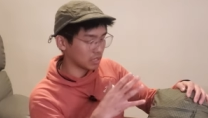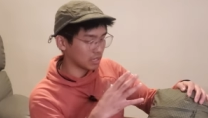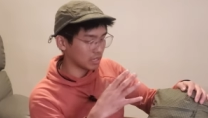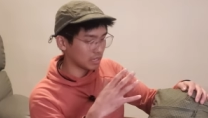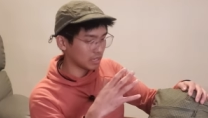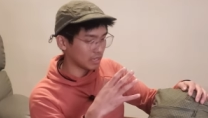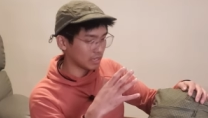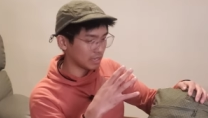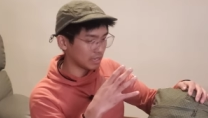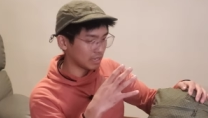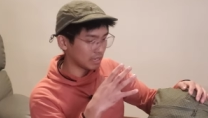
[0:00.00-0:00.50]

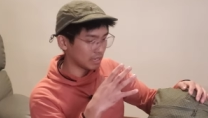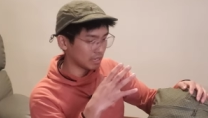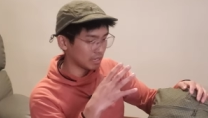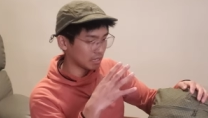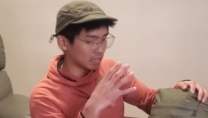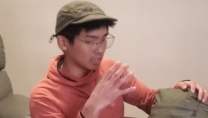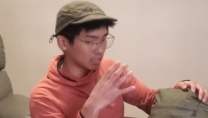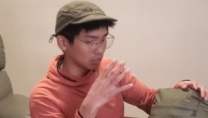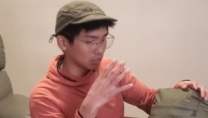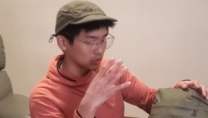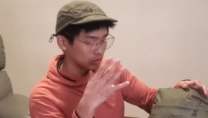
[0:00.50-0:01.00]
the
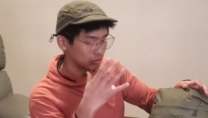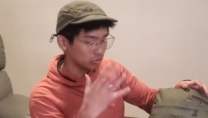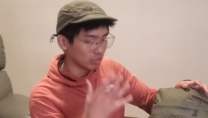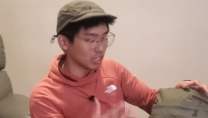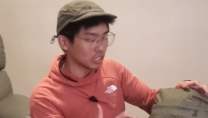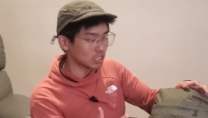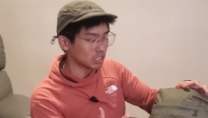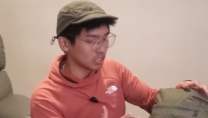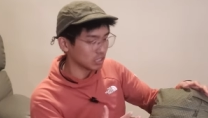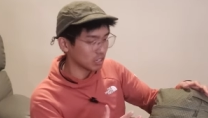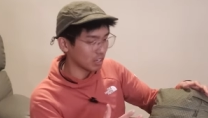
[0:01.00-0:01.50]

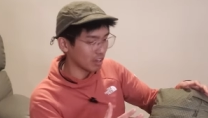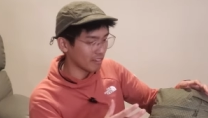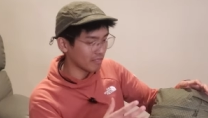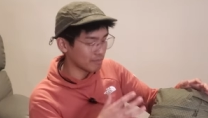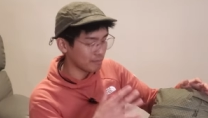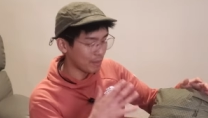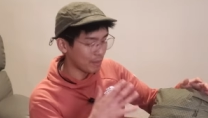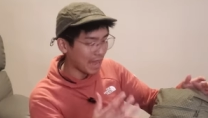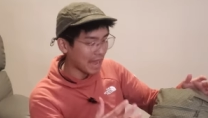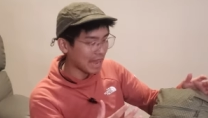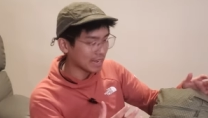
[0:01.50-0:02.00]
construction of
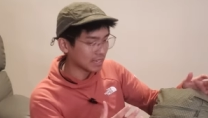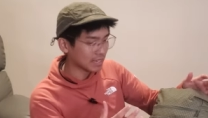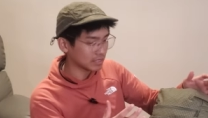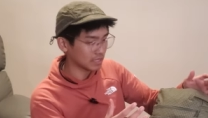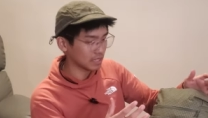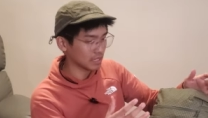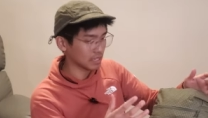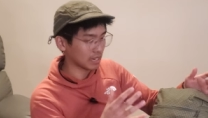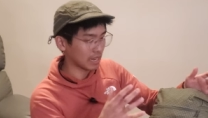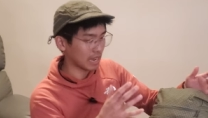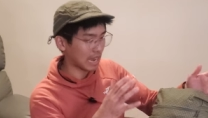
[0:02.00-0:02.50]
packs
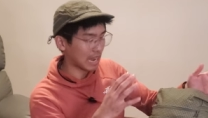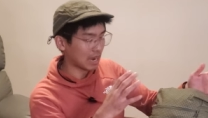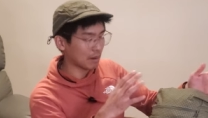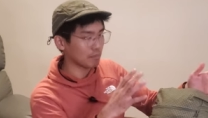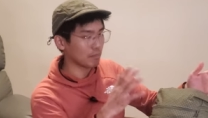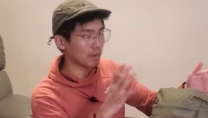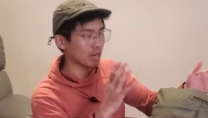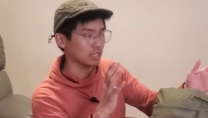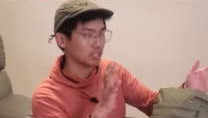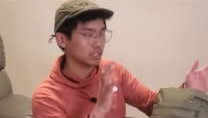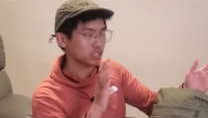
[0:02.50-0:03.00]
and how
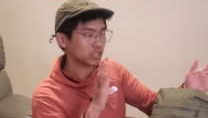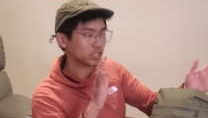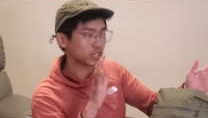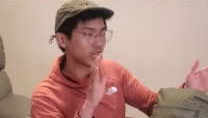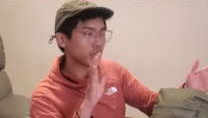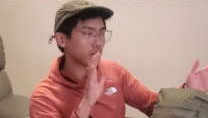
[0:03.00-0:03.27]
much